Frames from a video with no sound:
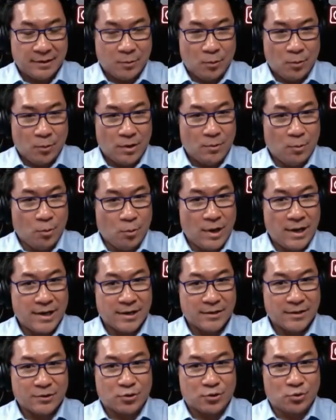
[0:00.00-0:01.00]
What
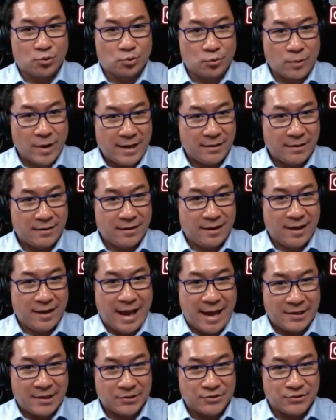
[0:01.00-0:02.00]
a great
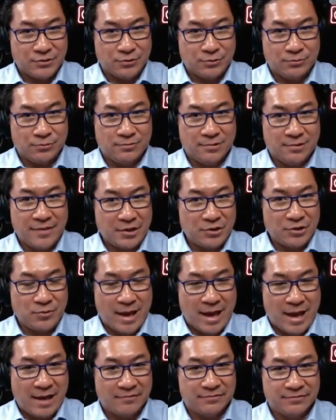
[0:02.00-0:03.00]
attitude that you
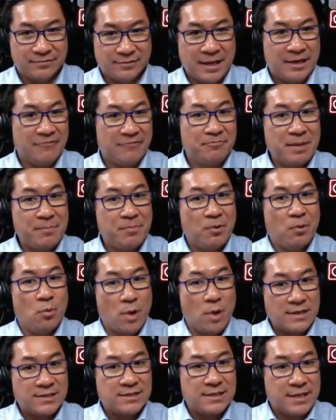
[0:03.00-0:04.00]
have. And if people
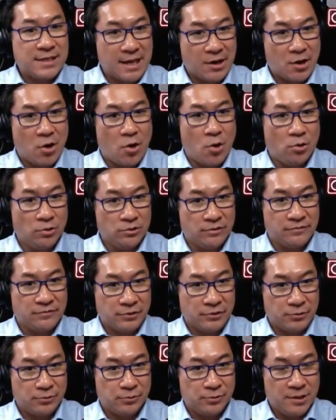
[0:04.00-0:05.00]
want to get a hold of
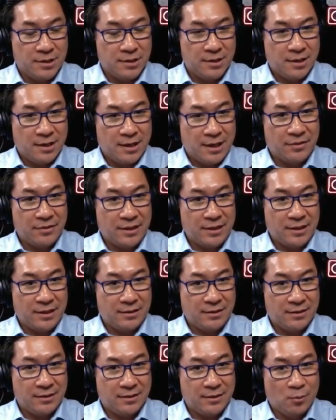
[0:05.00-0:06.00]
you,
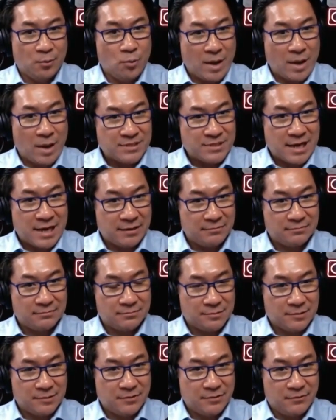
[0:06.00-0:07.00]
the website
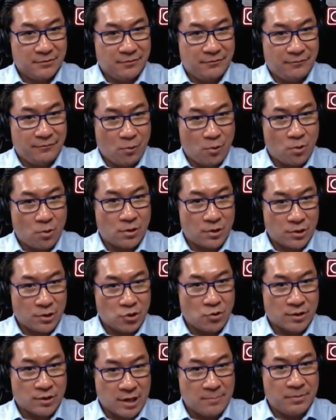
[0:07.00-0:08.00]
for
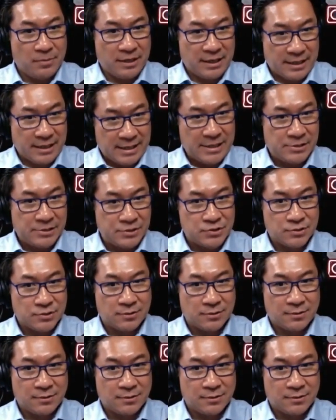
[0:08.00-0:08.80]
your company is?